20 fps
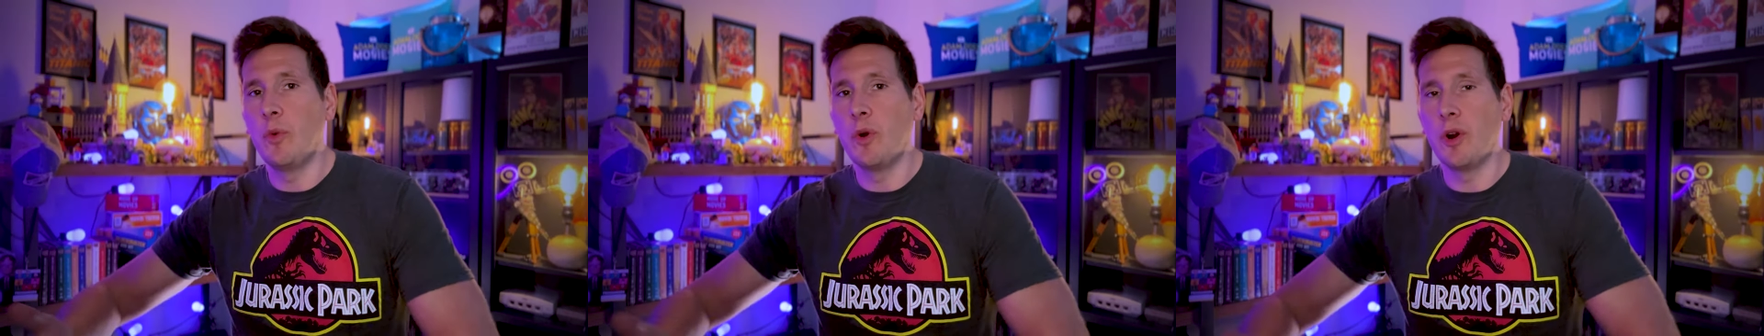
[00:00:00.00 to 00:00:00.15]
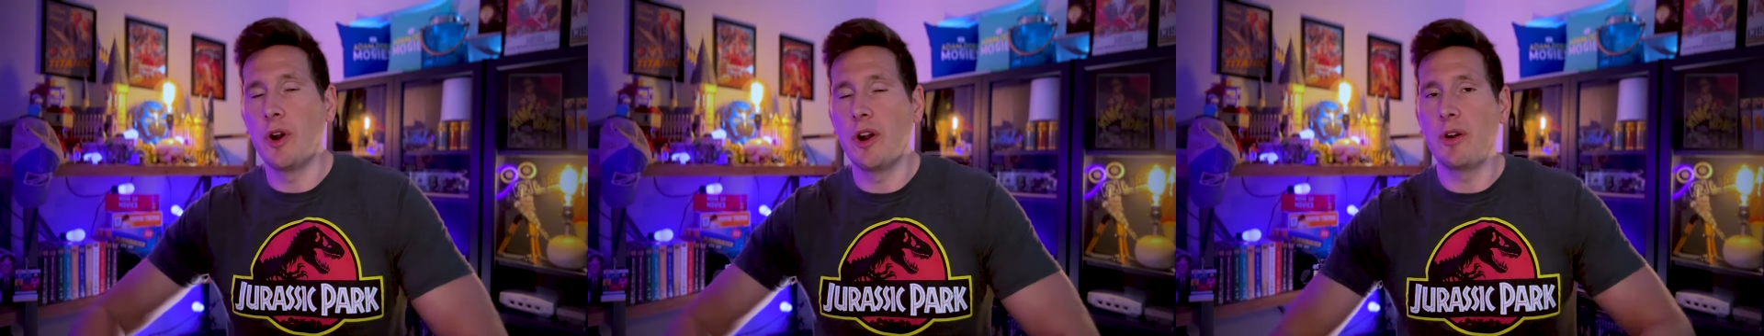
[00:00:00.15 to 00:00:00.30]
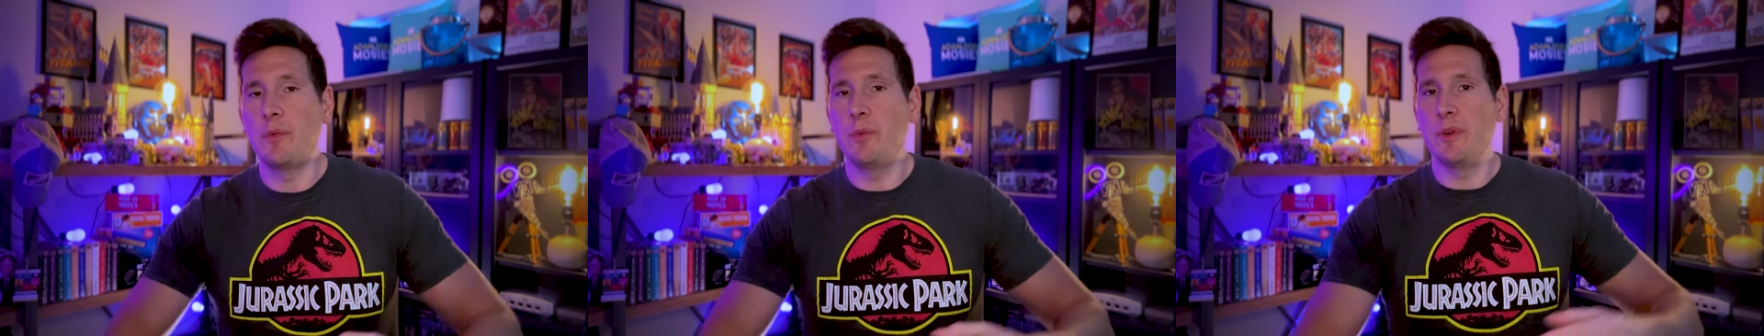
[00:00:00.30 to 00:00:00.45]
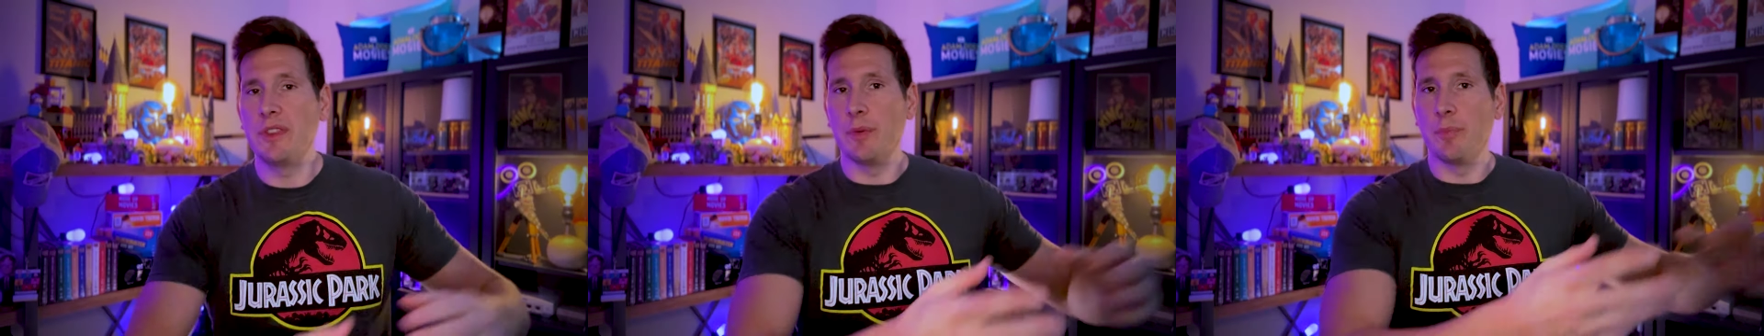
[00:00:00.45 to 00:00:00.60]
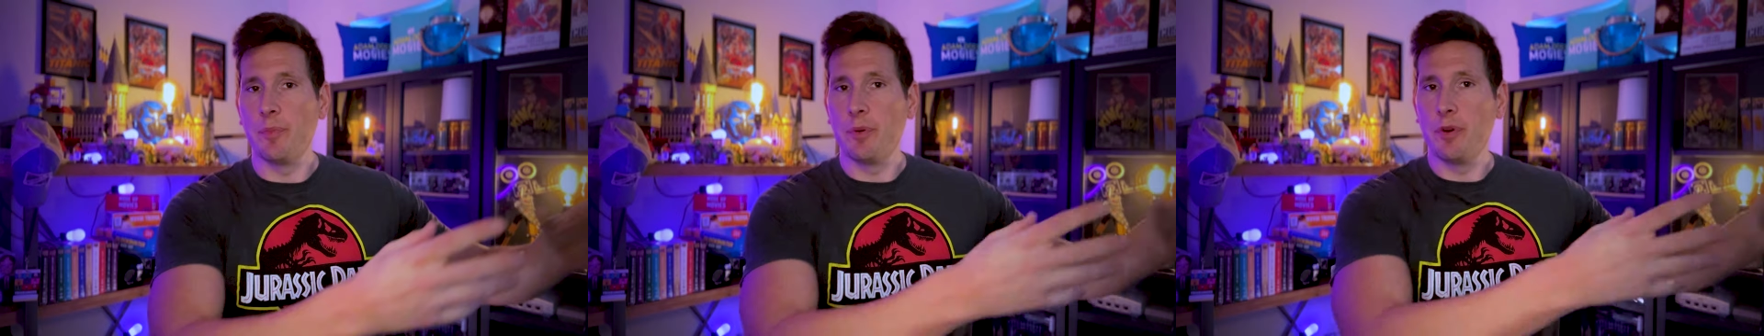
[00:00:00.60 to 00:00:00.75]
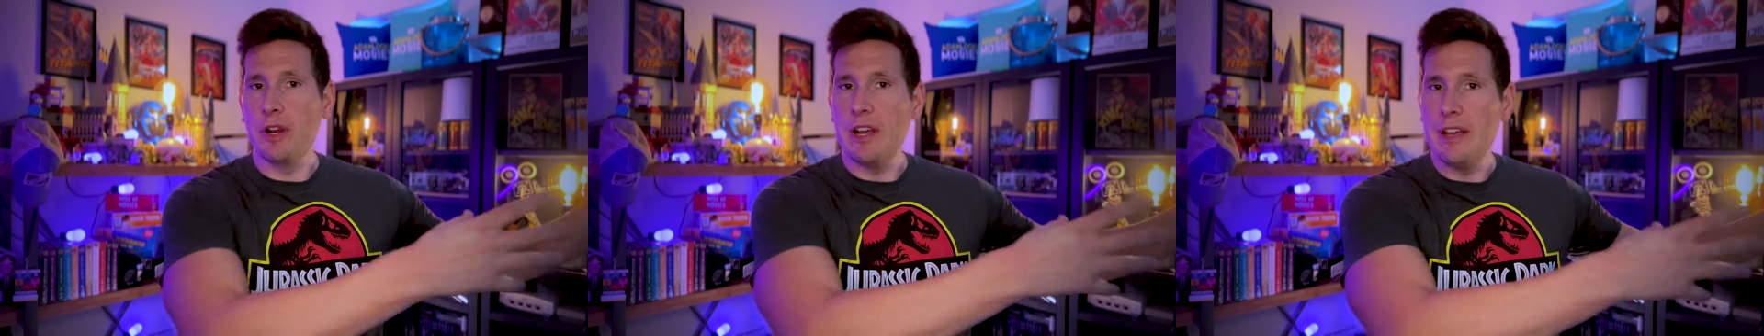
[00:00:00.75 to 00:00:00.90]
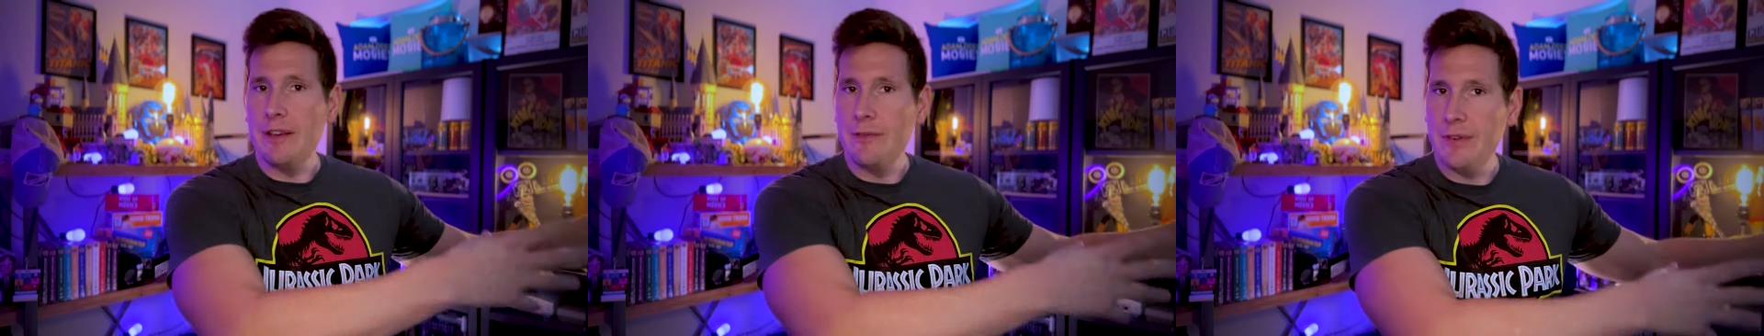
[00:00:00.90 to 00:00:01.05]
word with the
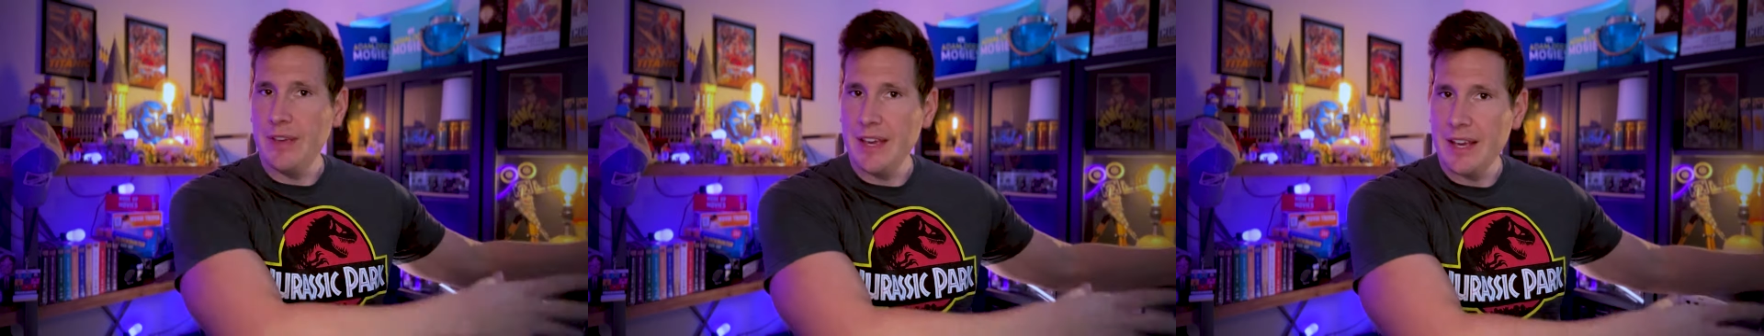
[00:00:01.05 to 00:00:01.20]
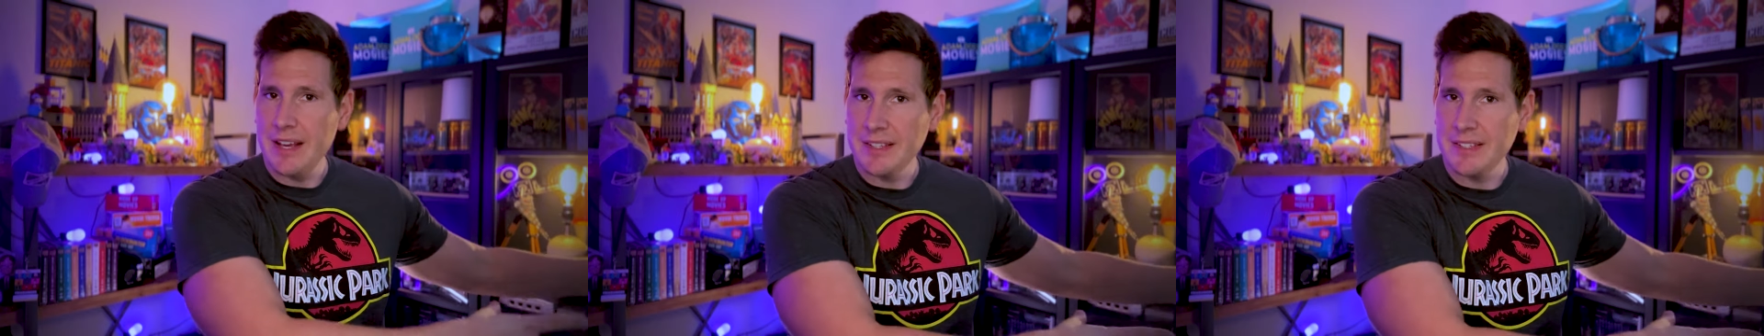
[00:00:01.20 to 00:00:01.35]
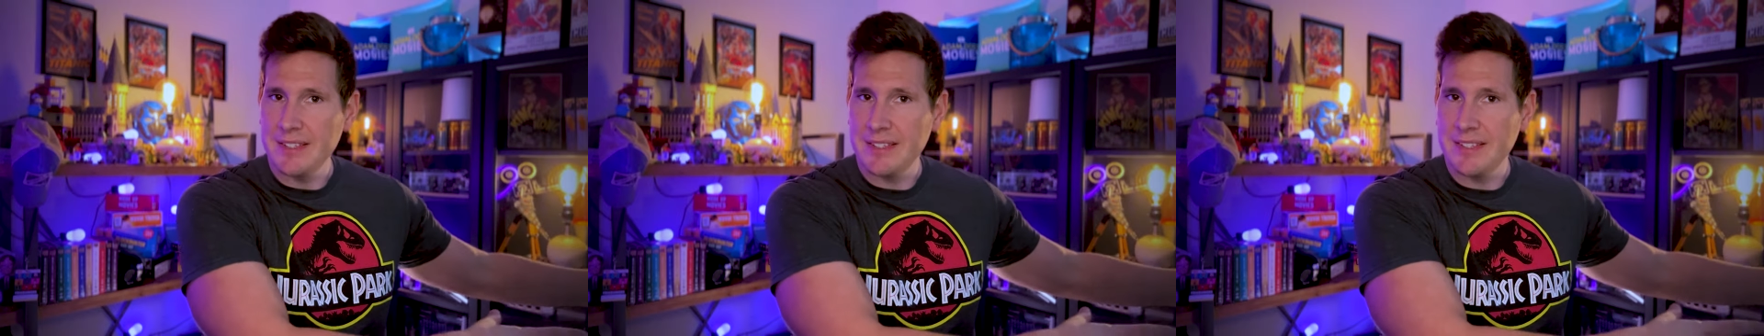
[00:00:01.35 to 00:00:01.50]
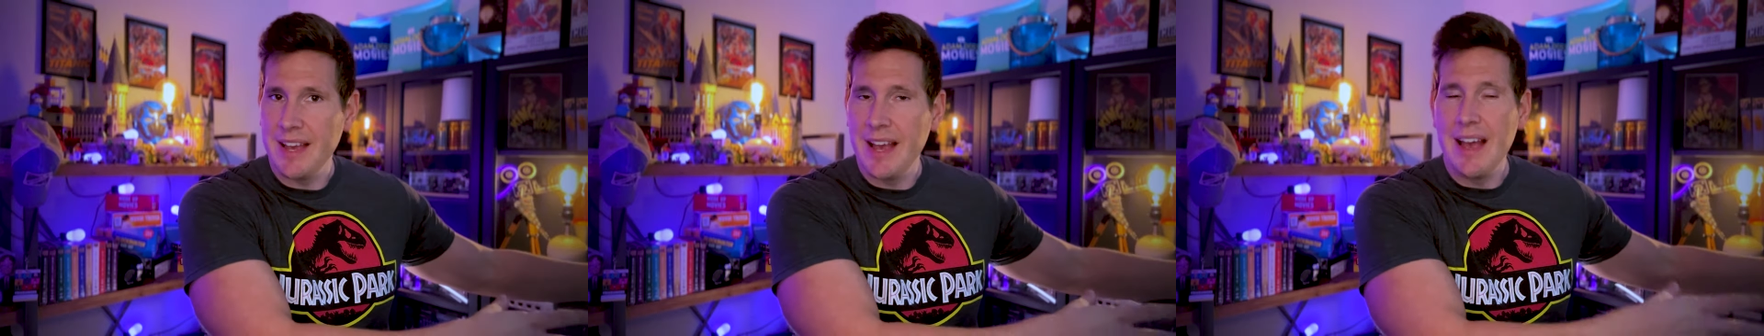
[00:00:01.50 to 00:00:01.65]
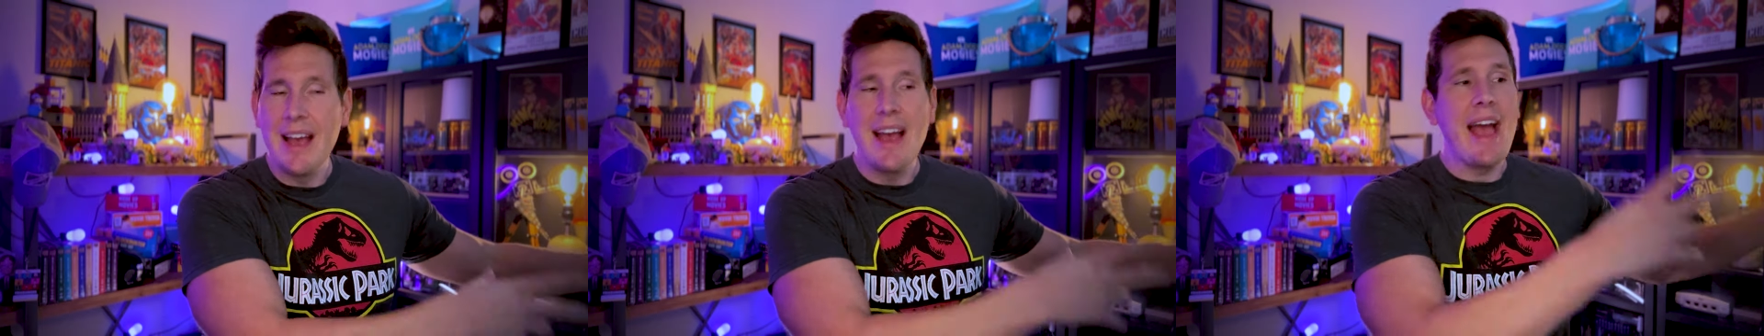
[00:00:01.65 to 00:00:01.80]
previous,